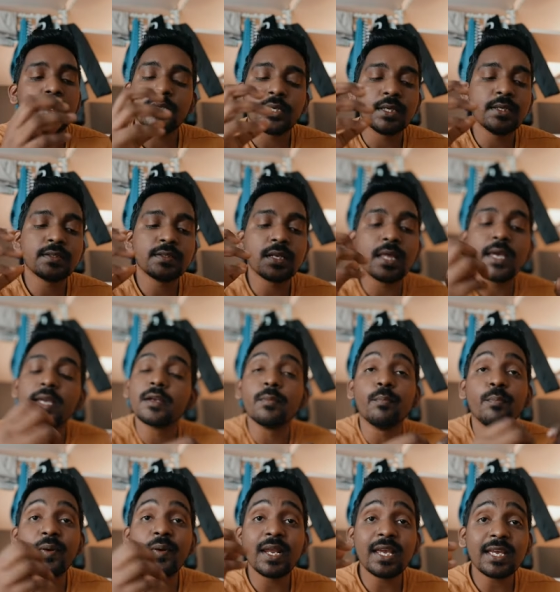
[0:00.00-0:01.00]
it is like
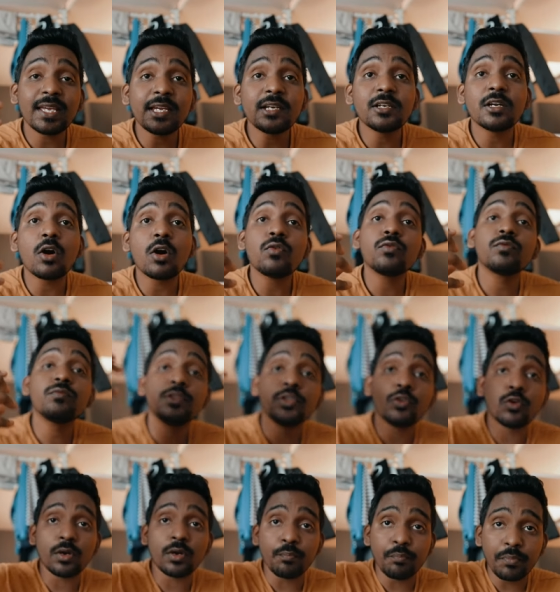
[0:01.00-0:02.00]
breaking down
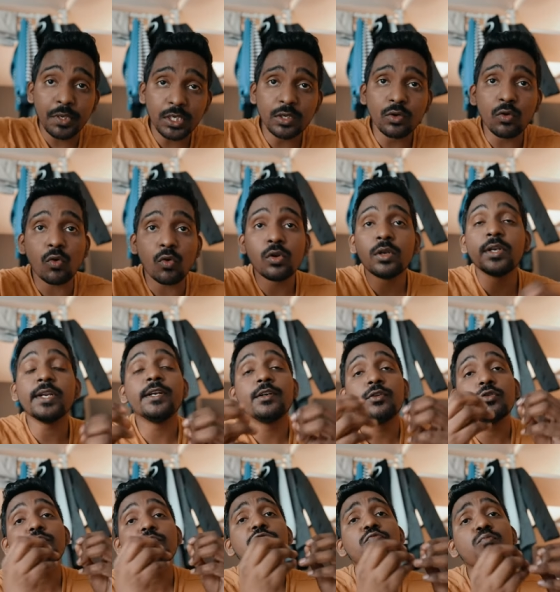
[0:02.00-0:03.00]
your big goal
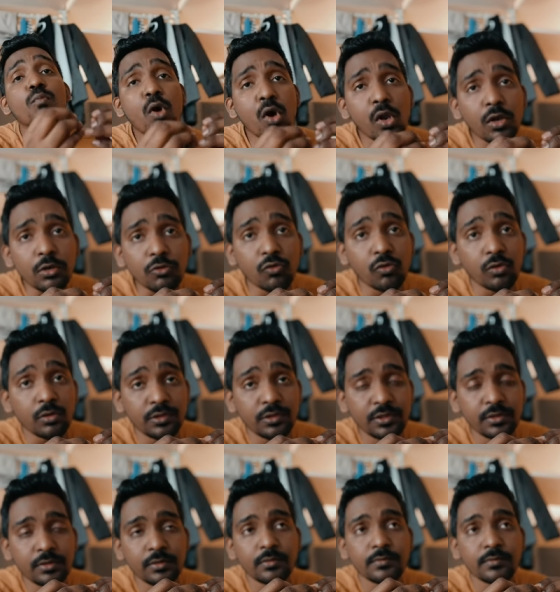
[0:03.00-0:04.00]
into small goals.